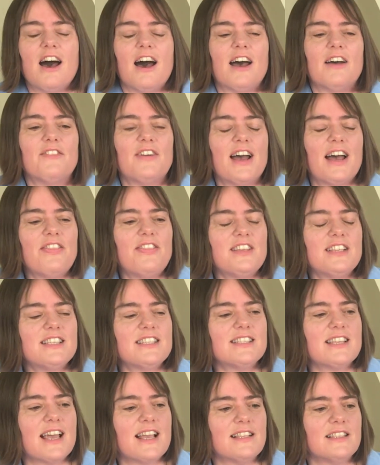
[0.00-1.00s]
I've had this
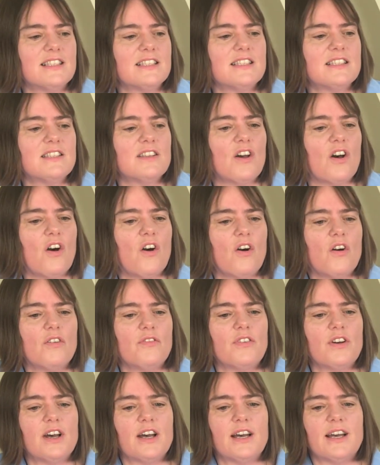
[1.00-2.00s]
sense
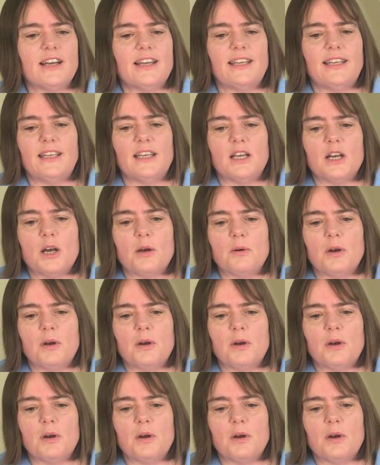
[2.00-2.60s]
of a